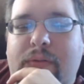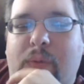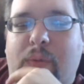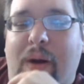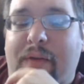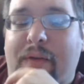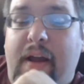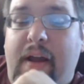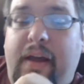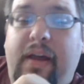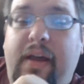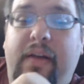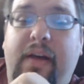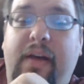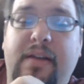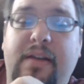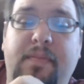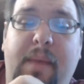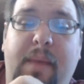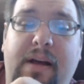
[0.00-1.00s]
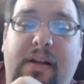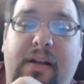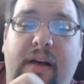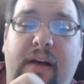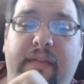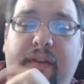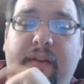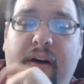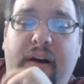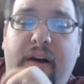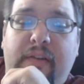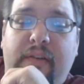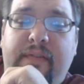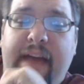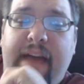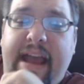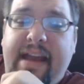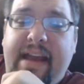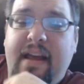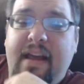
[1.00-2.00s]
quite frankly, it led to my love
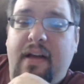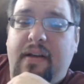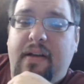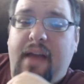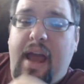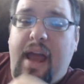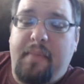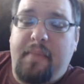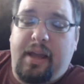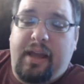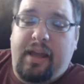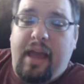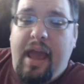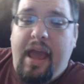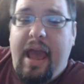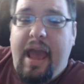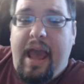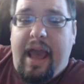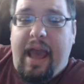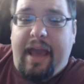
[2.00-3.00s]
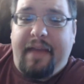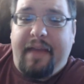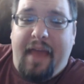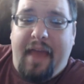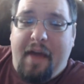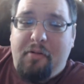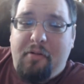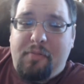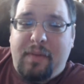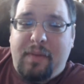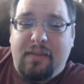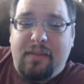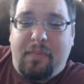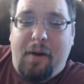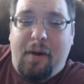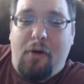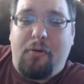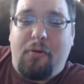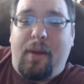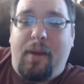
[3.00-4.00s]
of handheld gaming, and that would be the
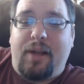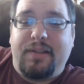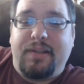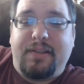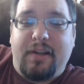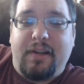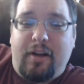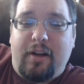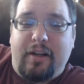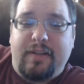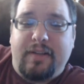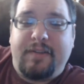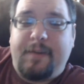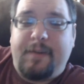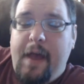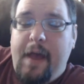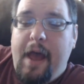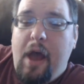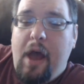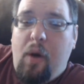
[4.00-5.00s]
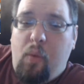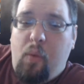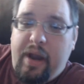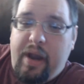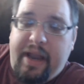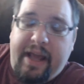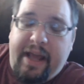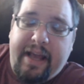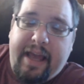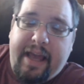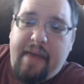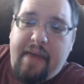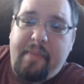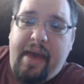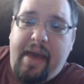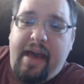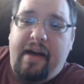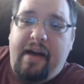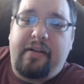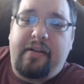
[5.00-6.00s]
Pokemon series. When it
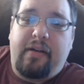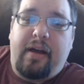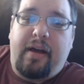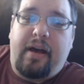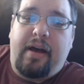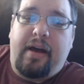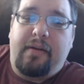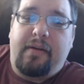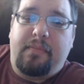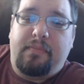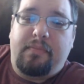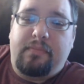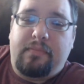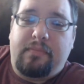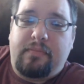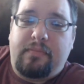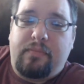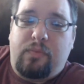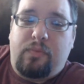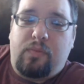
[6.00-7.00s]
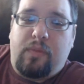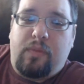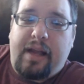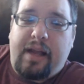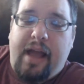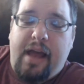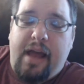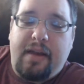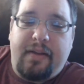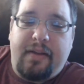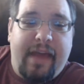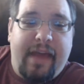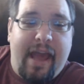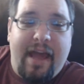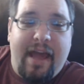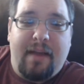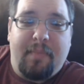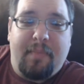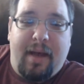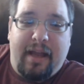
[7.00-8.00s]
came out, I got into the
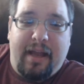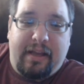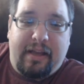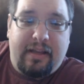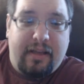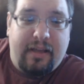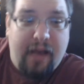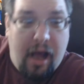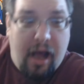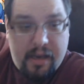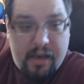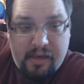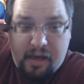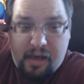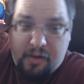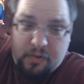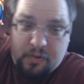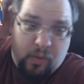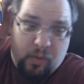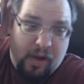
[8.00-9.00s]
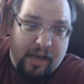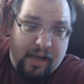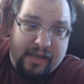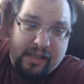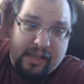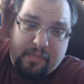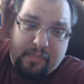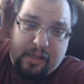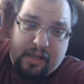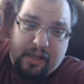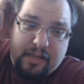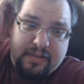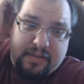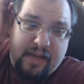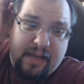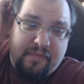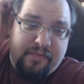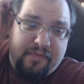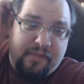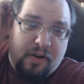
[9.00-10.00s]
anime. God knows why I did, because
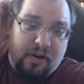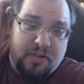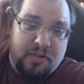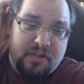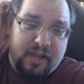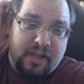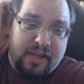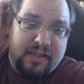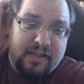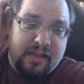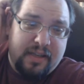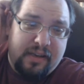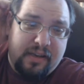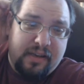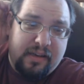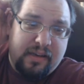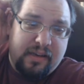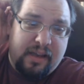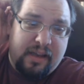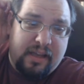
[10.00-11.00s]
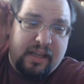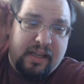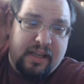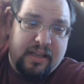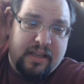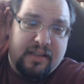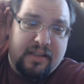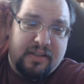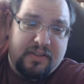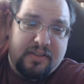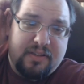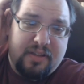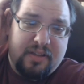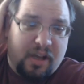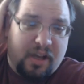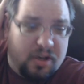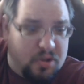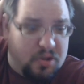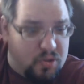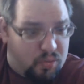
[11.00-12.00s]
that first season is
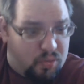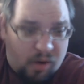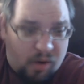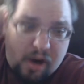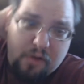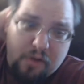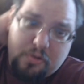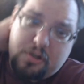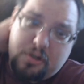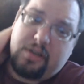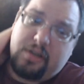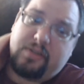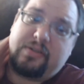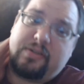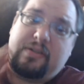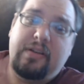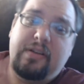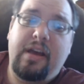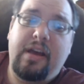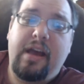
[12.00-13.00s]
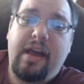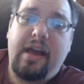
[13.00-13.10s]
atrocious.